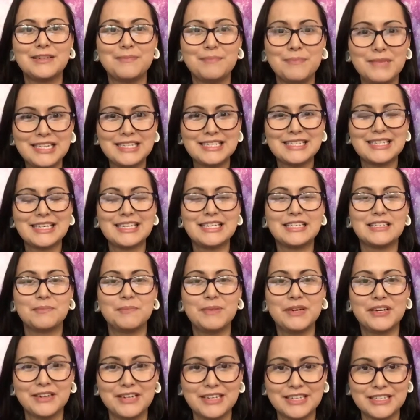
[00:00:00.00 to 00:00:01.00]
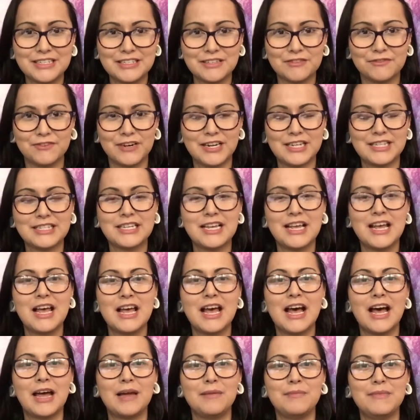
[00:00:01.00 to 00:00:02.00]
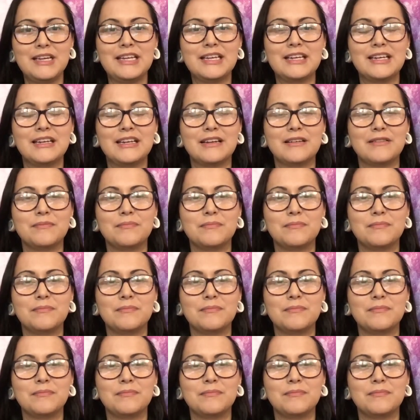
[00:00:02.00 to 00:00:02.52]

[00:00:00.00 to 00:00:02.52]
means experience, friends. I mean,